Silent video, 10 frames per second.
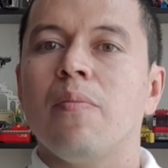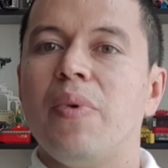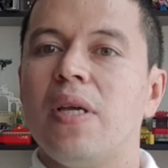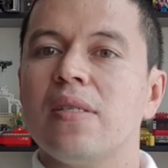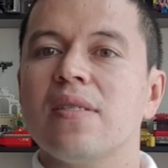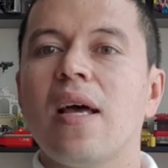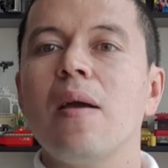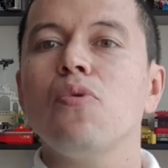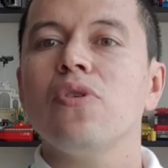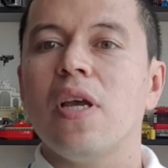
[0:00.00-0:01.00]
Being
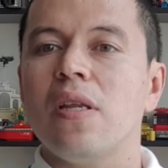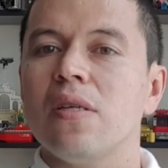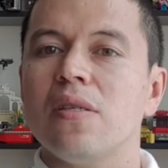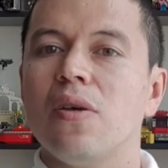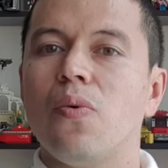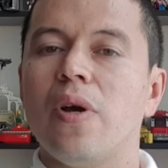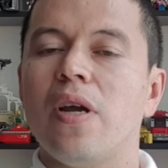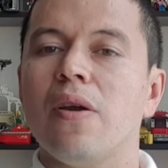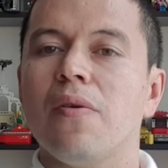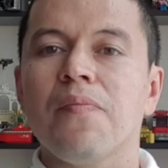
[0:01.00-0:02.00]
simultaneously
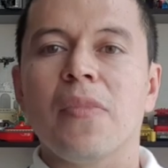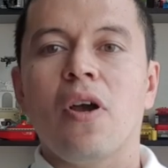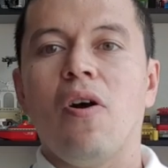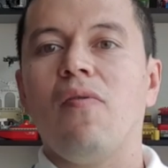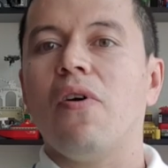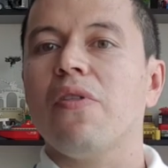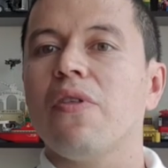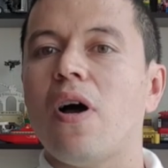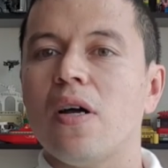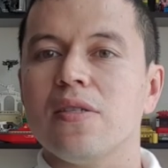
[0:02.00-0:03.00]
aware of our
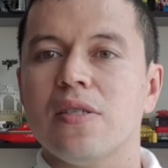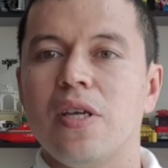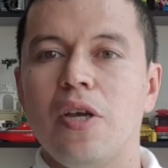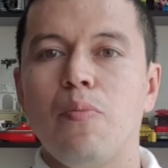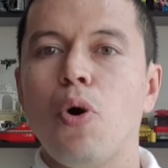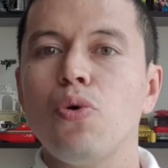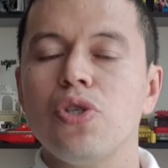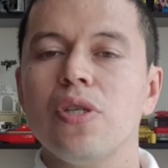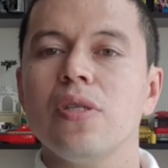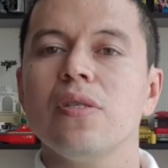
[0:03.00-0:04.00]
thoughts,
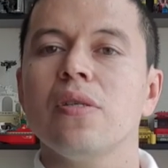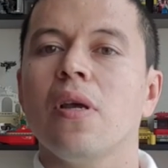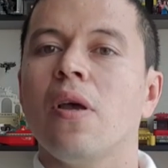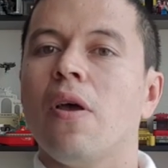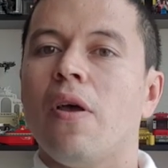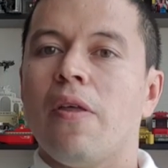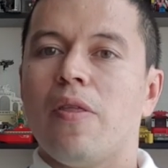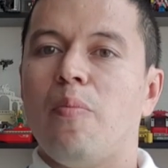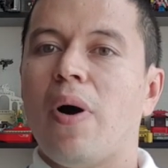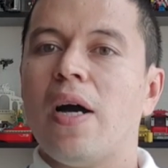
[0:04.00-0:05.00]
emotions,
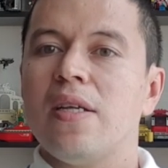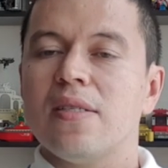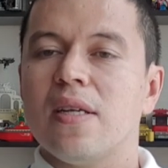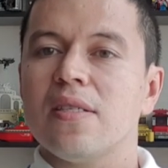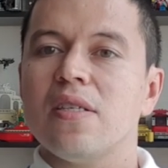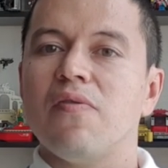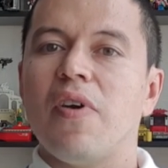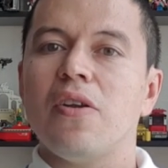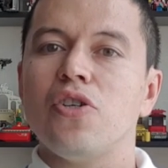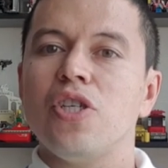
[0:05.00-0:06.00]
the body's sensitive
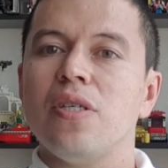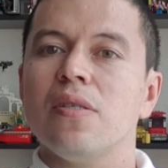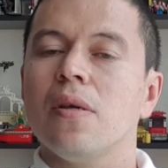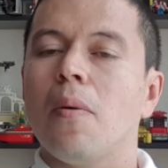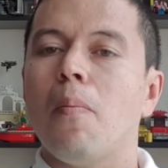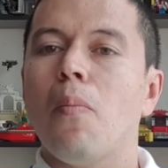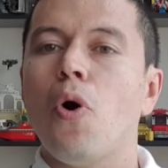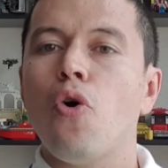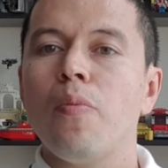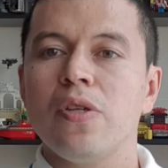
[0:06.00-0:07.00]
energies,
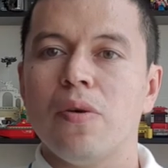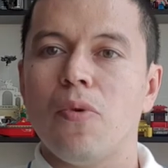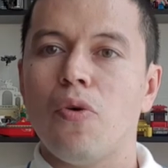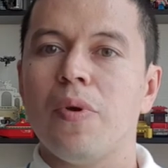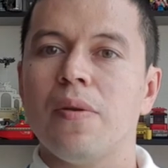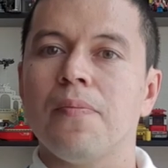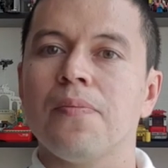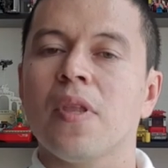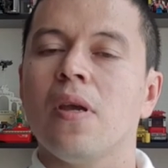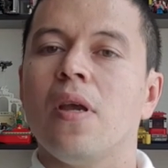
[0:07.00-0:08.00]
moment to moment.
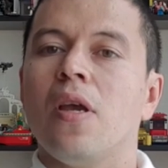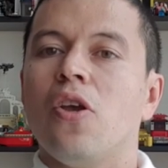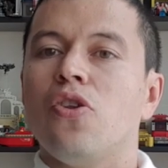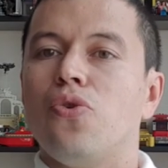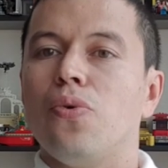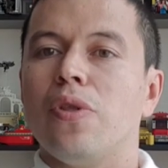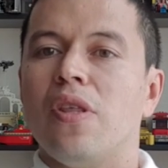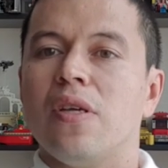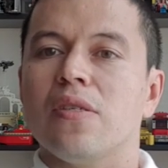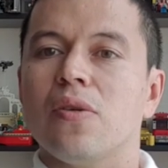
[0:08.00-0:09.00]
Doing
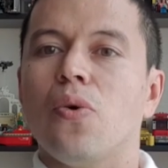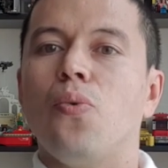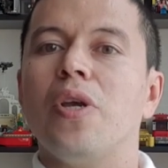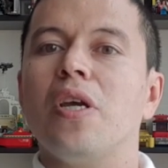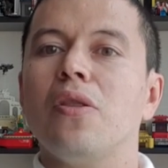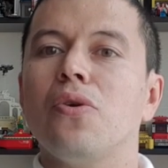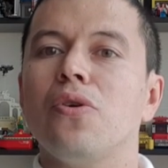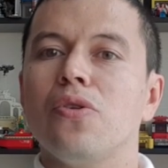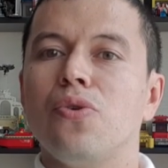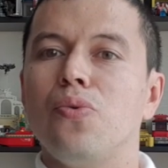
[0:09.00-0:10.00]
this, we can
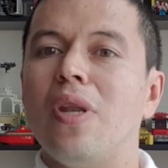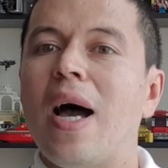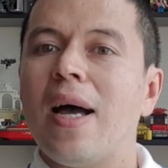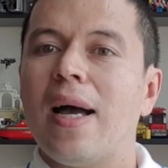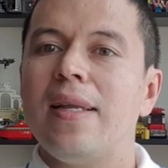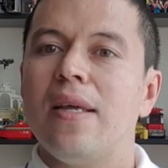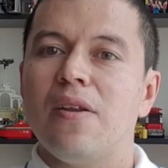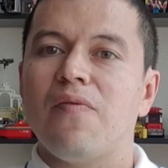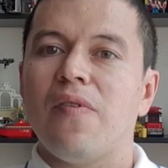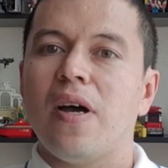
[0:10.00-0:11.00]
learn to not
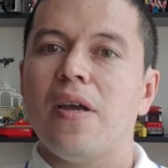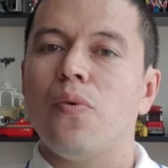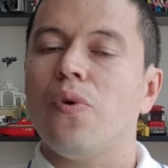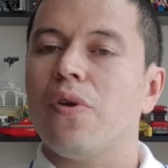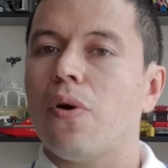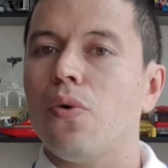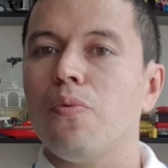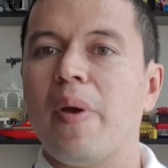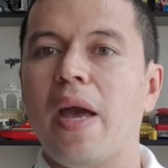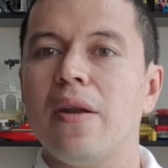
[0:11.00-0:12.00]
identify with our
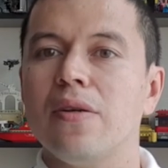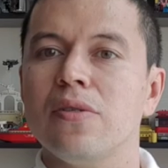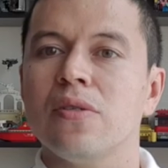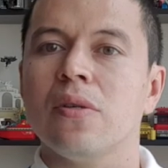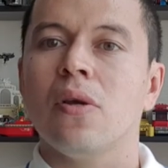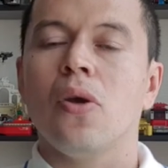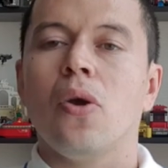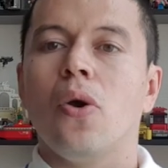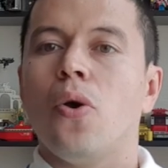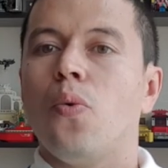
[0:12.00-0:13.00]
old patterns.
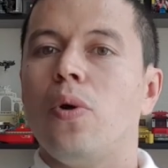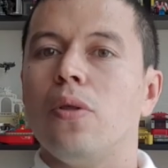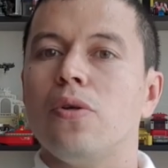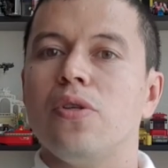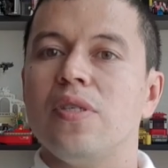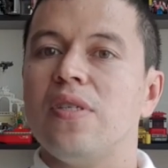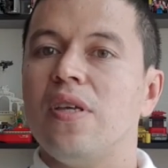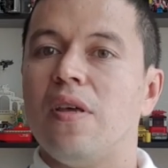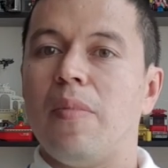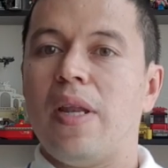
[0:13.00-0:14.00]
We learn to see
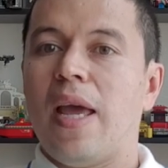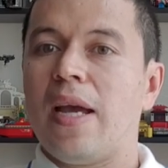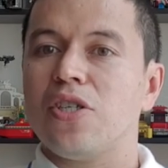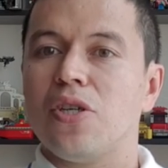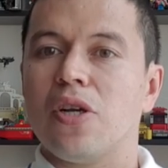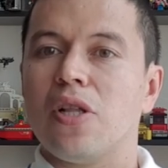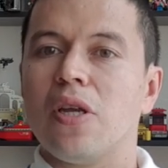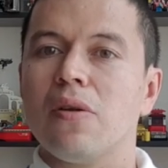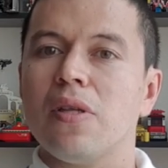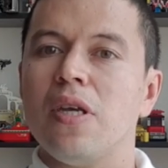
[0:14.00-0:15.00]
them in action
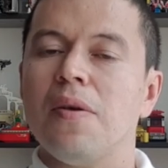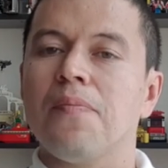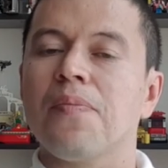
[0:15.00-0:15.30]
clearly.